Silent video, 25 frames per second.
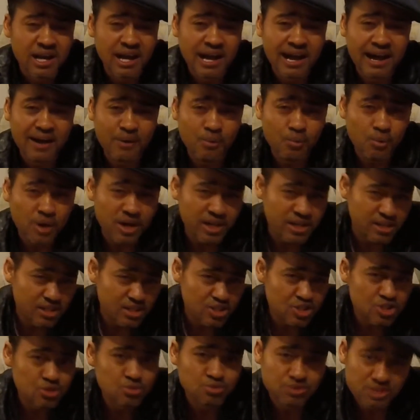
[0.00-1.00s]
I wanted
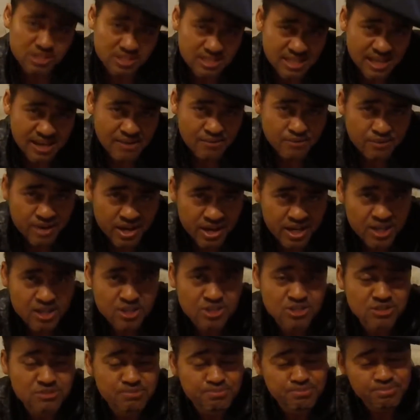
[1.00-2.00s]
to shoot this at
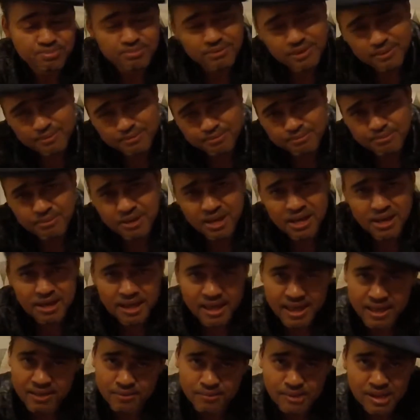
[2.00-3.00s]
range,
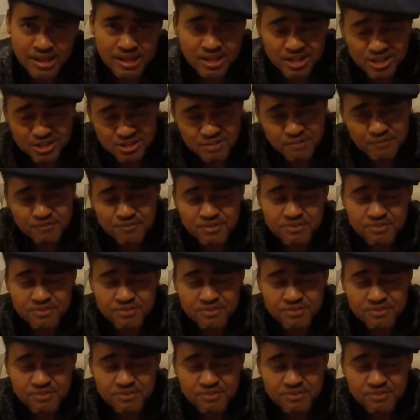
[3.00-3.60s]
at about 100